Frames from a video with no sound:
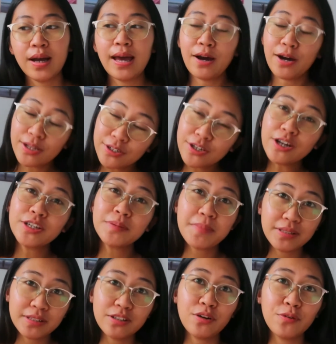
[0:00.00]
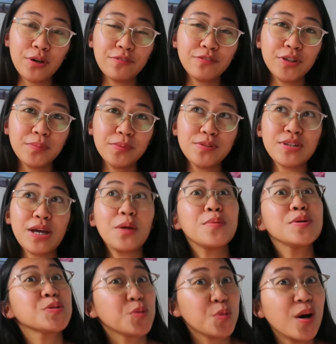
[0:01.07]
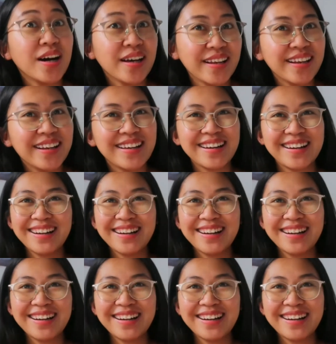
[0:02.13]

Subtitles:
undocumented OFWs, I was one.